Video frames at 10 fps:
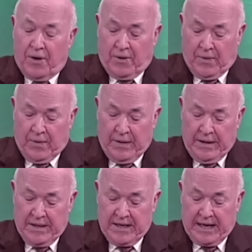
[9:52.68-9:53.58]
know
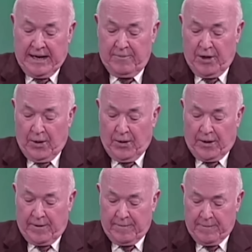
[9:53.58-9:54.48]
that I am the
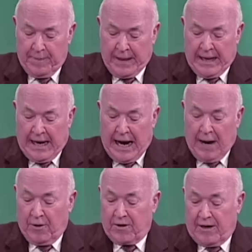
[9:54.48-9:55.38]
Lord.
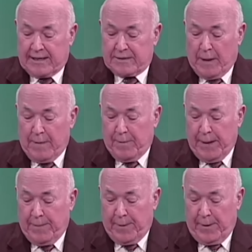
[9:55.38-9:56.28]
I will cause my
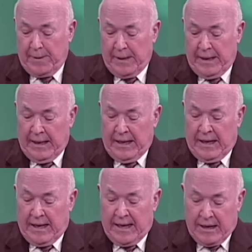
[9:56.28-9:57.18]
people
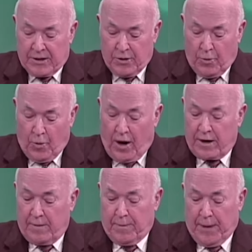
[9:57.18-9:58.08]
to
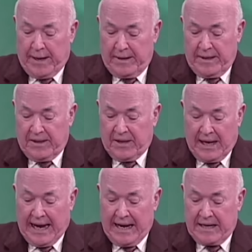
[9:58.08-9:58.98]
walk upon the
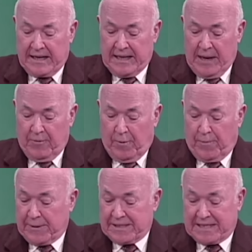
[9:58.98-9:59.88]
land, and they will
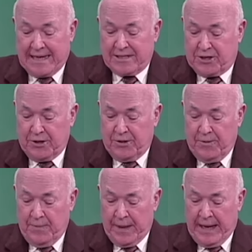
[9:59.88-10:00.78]
possess you,